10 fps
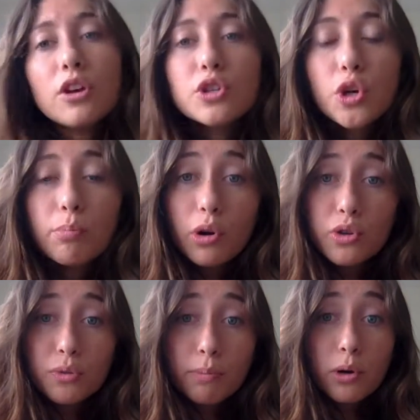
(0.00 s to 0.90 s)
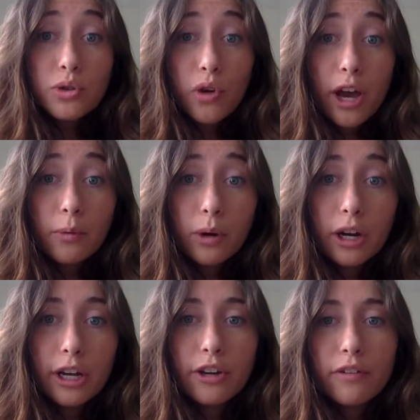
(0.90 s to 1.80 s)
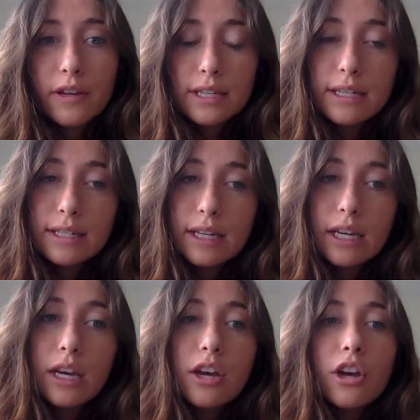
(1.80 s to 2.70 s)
so post-grad work in your residency,